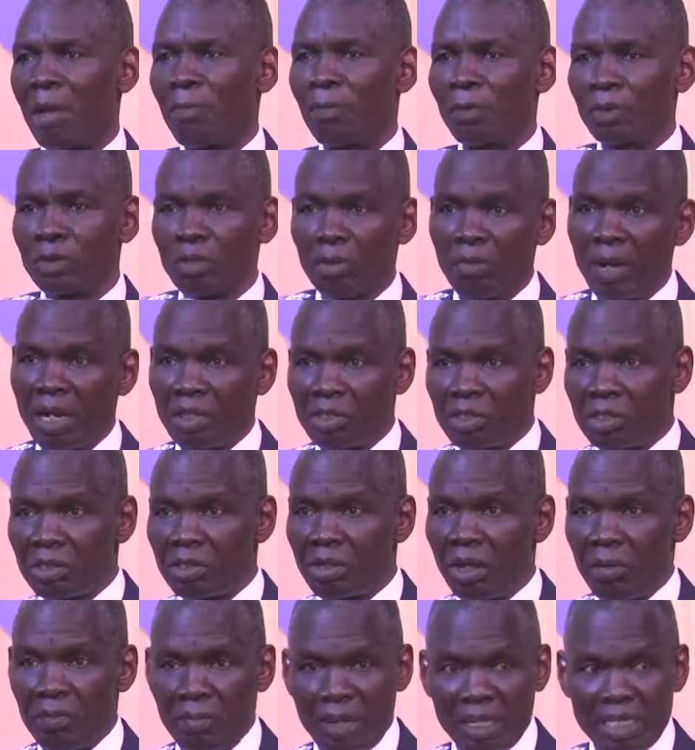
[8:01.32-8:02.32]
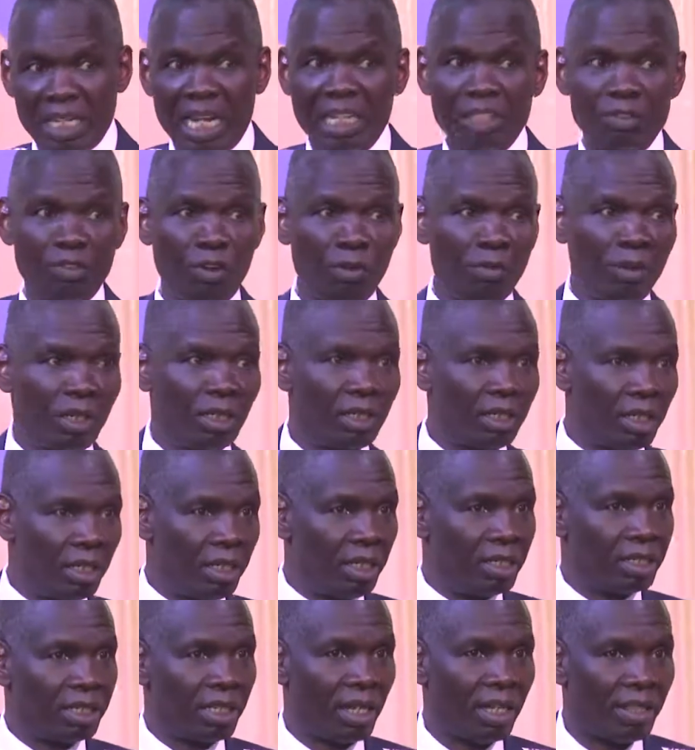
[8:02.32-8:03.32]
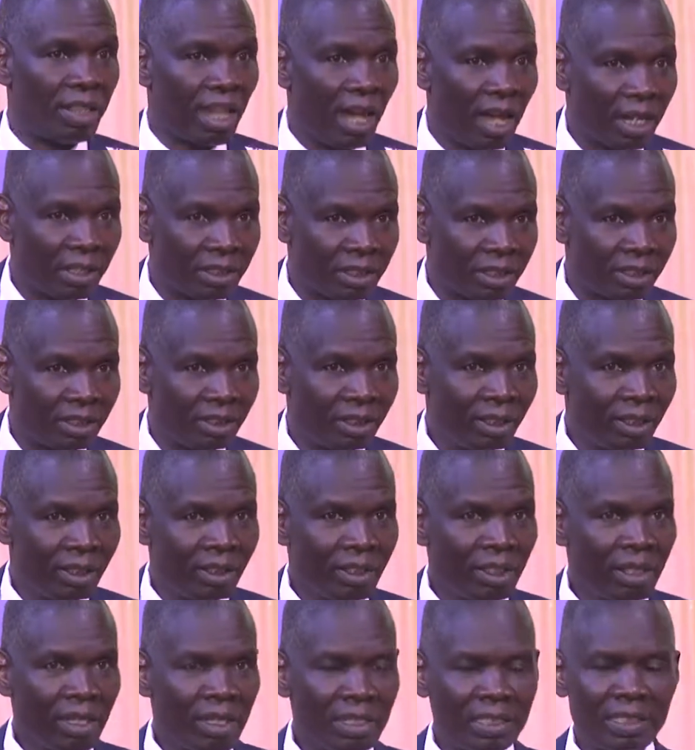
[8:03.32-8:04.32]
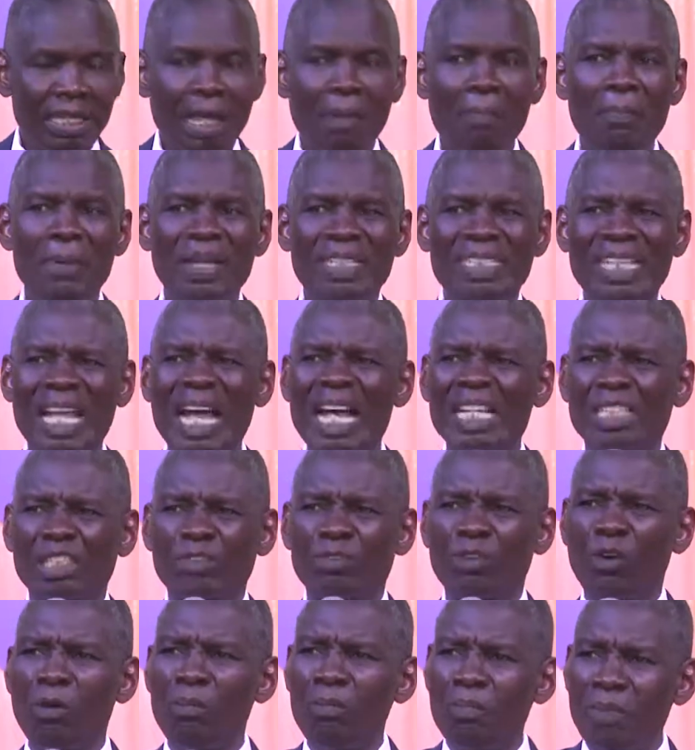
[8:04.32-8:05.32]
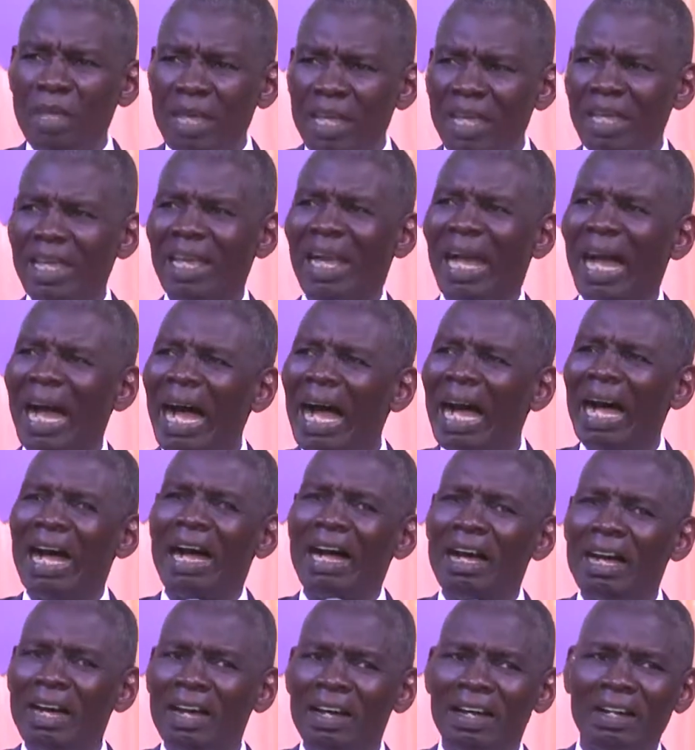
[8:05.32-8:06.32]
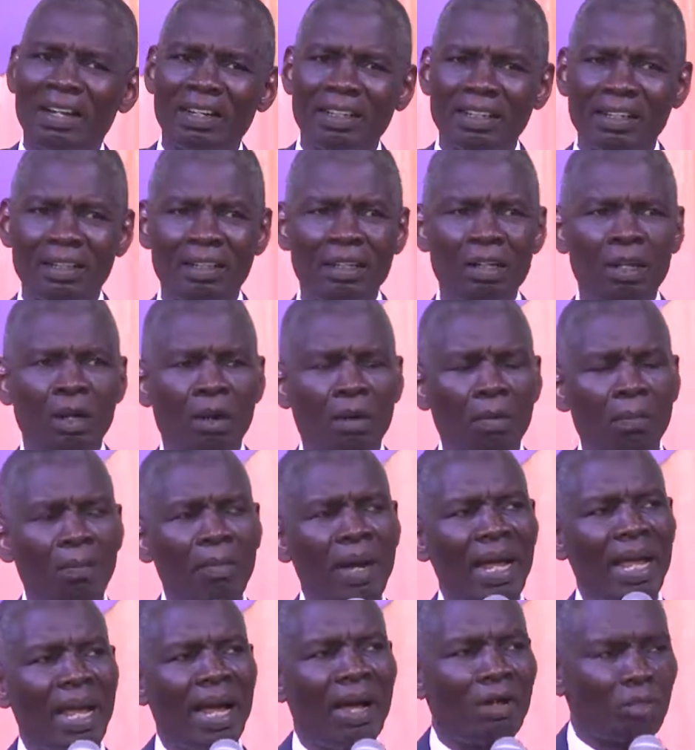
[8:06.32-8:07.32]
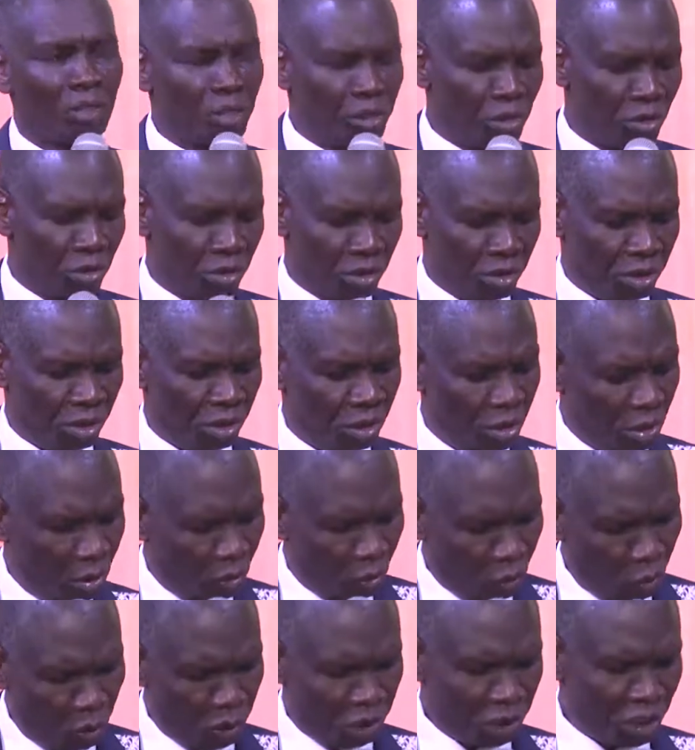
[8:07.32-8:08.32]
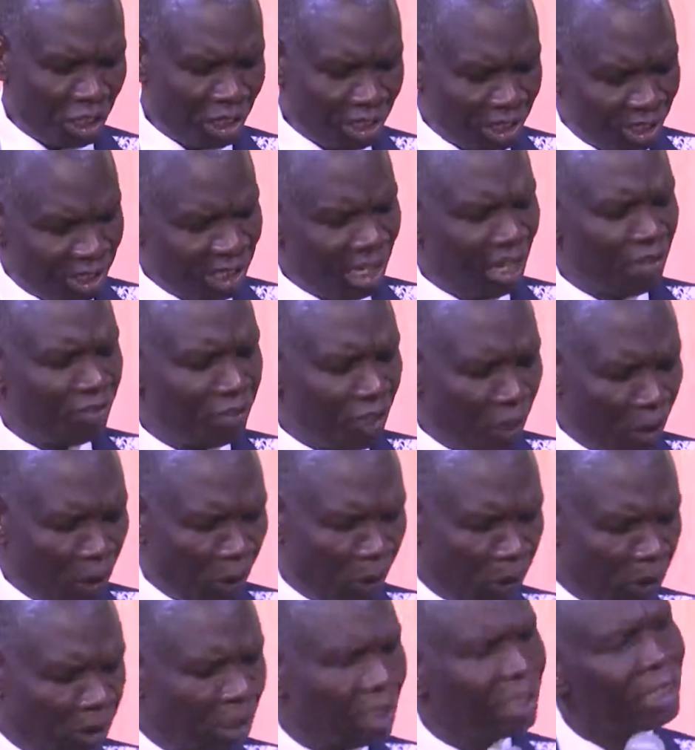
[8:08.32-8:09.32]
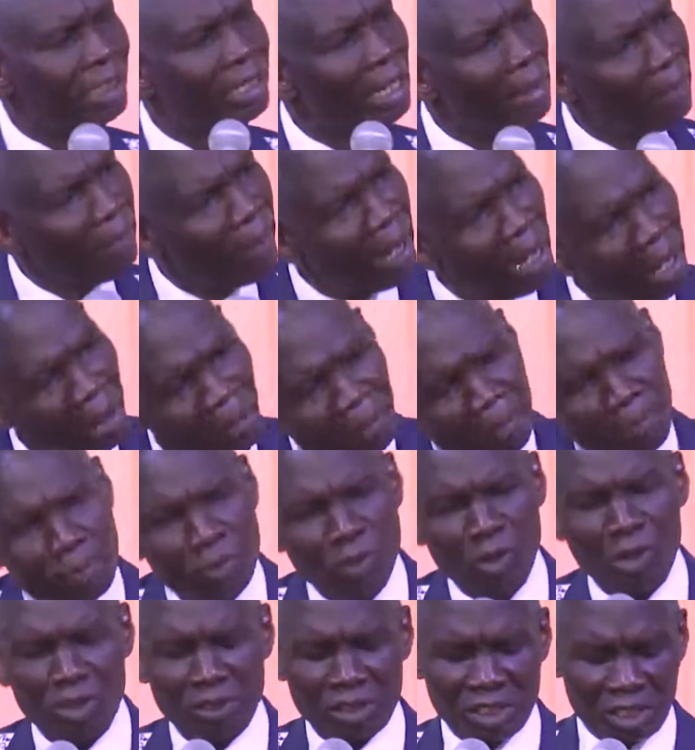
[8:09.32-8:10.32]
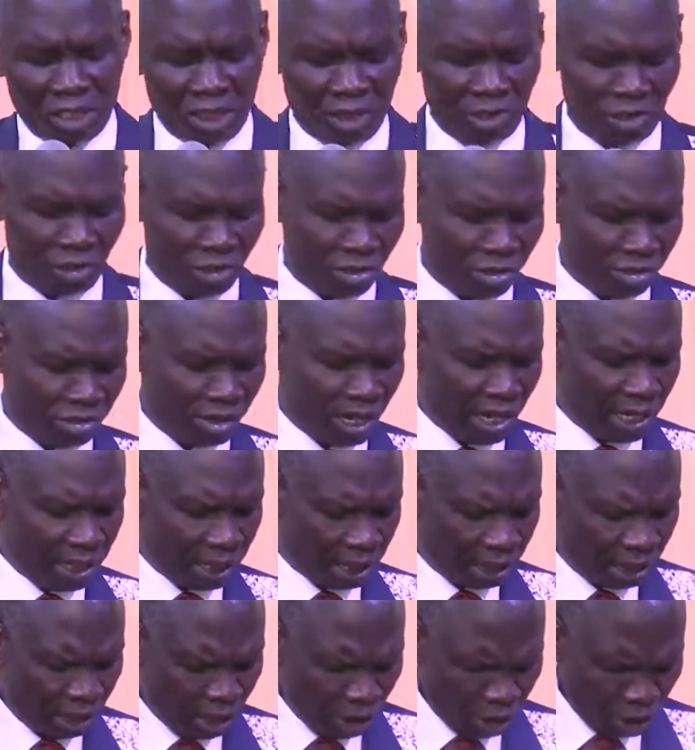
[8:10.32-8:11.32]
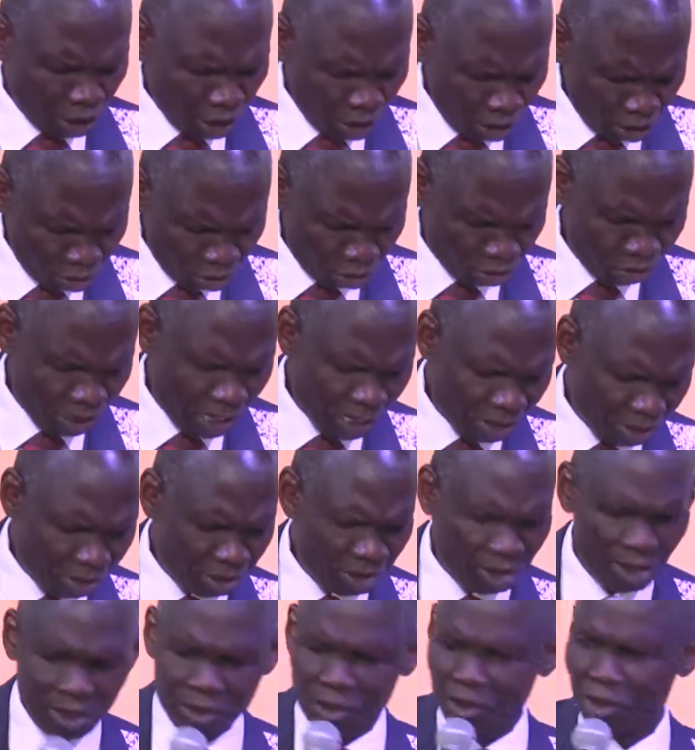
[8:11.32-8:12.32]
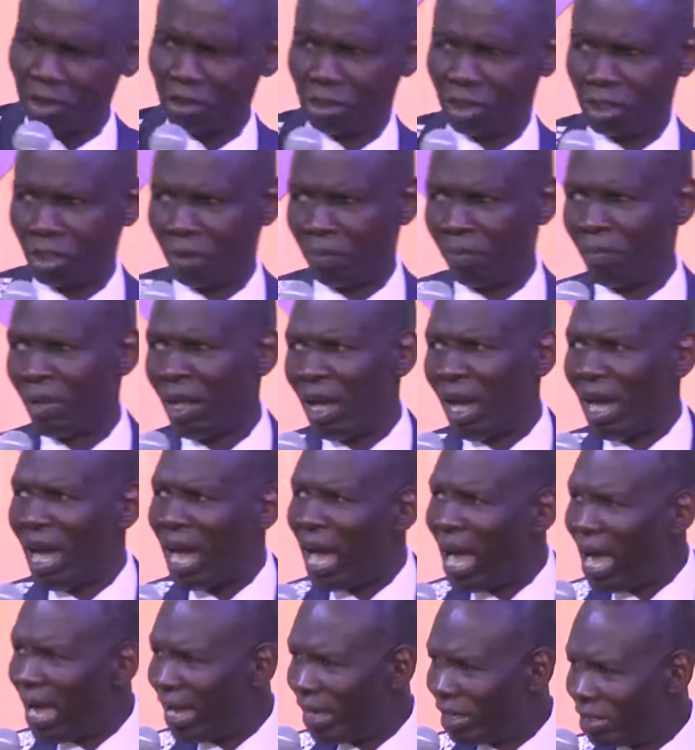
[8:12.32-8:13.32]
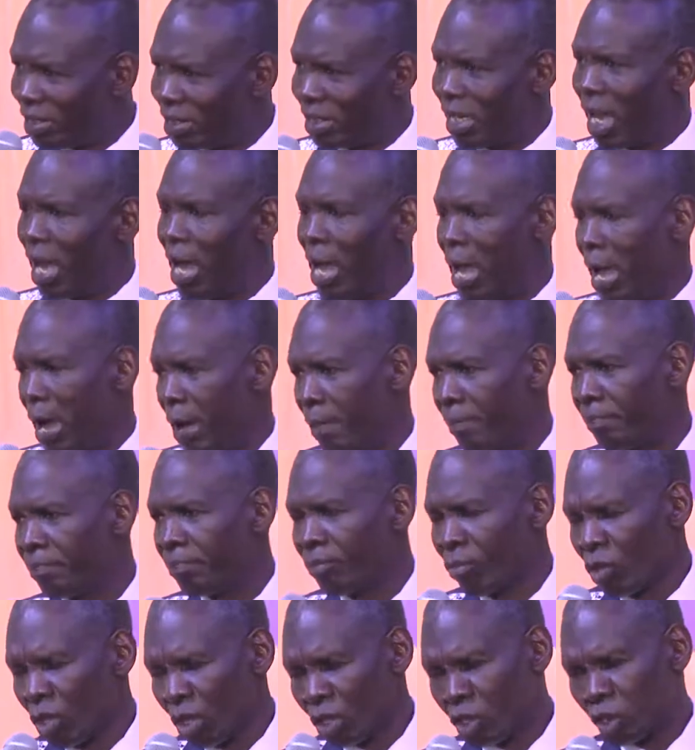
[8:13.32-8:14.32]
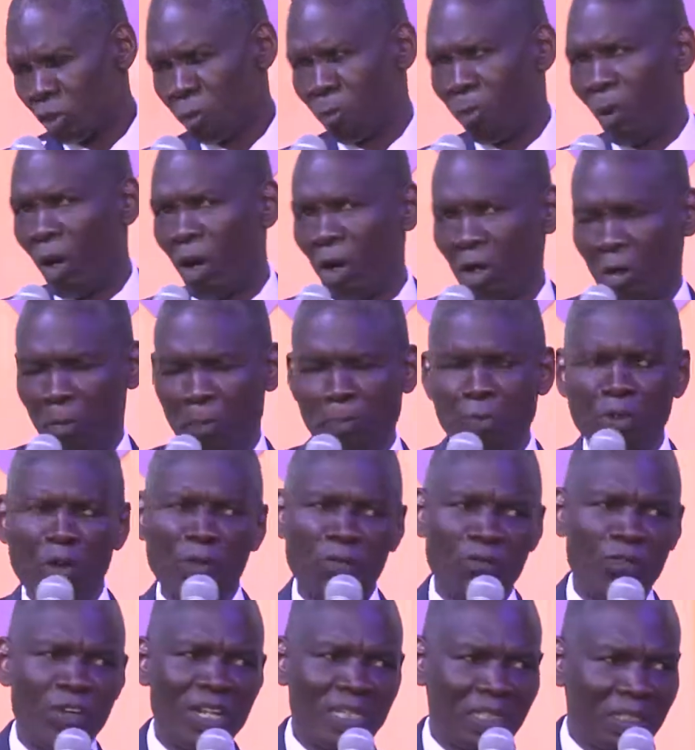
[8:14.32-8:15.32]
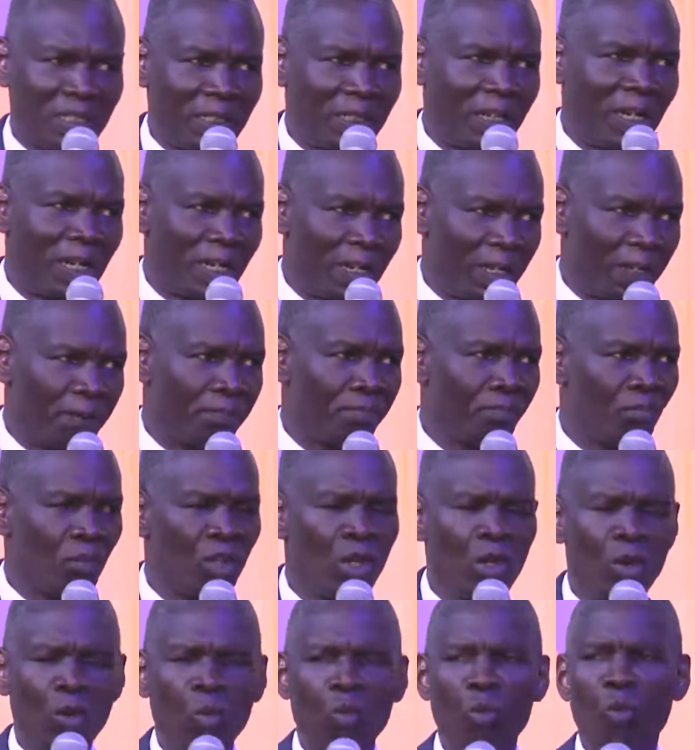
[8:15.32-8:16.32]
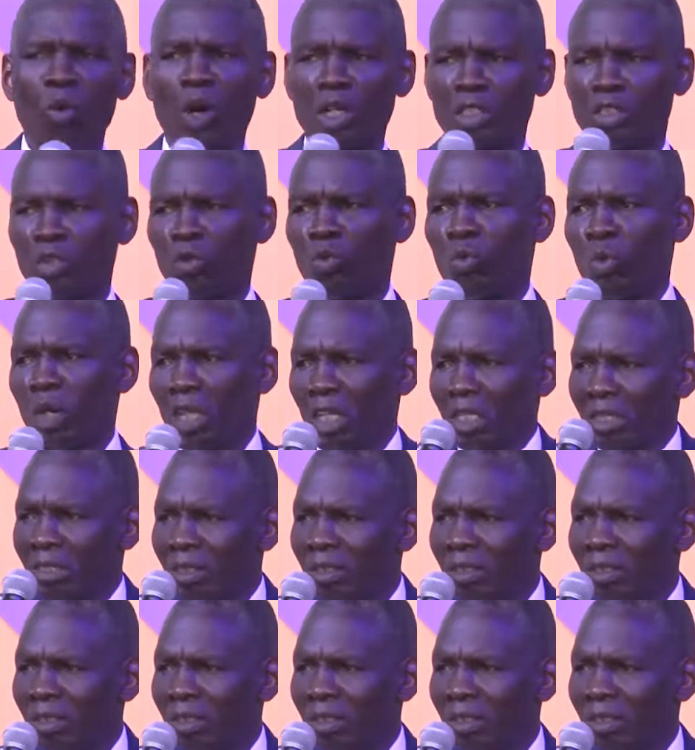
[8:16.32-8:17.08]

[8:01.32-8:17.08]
happened to my children, but as for me. Did he say that? He said, but as for me and my household, we shall serve the Lord. The man brought his children into that relationship. Isaiah spoke prophetically what we